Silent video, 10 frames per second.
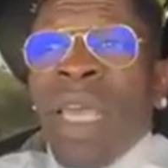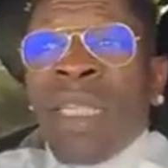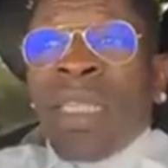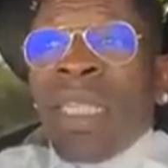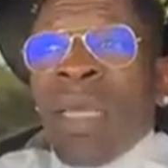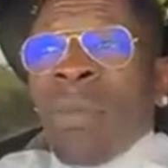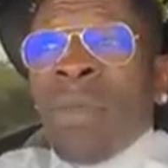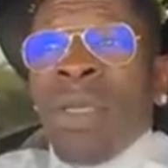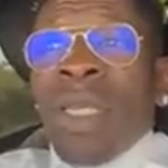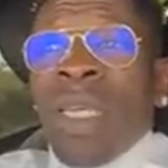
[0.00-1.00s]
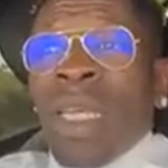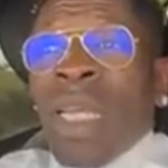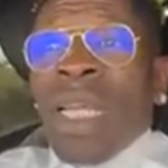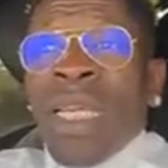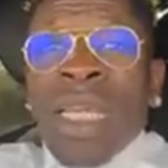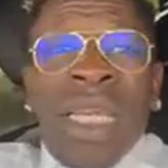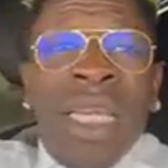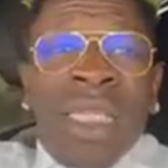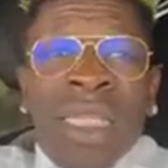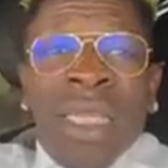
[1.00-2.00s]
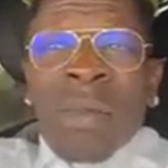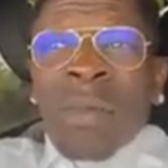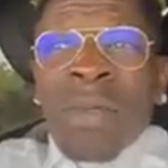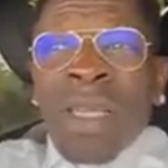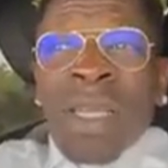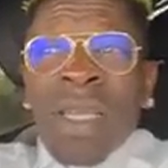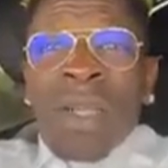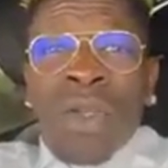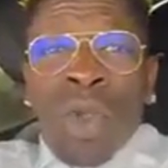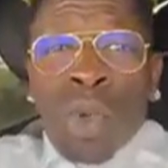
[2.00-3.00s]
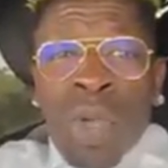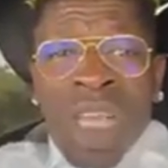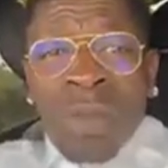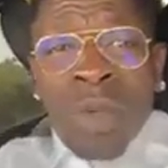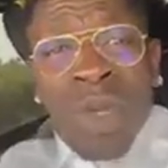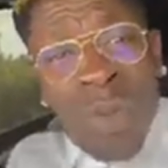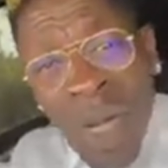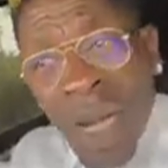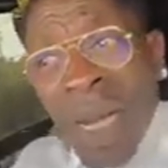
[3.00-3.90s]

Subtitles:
ATM in the ATM. You get money when